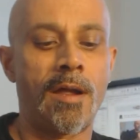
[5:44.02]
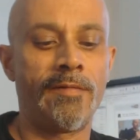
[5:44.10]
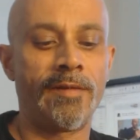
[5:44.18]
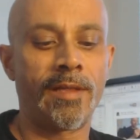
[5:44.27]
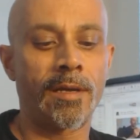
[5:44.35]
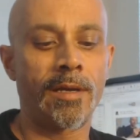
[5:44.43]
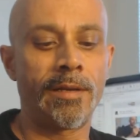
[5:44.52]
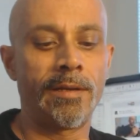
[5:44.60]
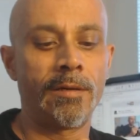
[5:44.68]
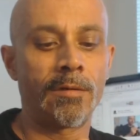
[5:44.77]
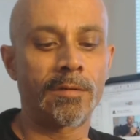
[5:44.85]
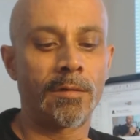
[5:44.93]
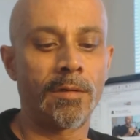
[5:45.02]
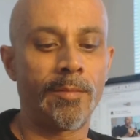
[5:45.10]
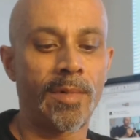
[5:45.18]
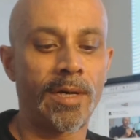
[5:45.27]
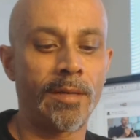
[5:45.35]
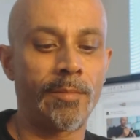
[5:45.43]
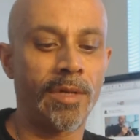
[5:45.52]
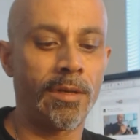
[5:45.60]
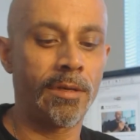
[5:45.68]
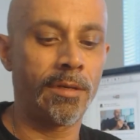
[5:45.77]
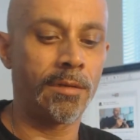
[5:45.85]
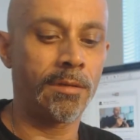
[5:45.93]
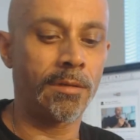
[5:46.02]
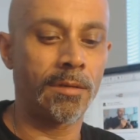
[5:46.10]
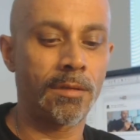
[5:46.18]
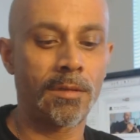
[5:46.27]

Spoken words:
Everything I do is only my opinion.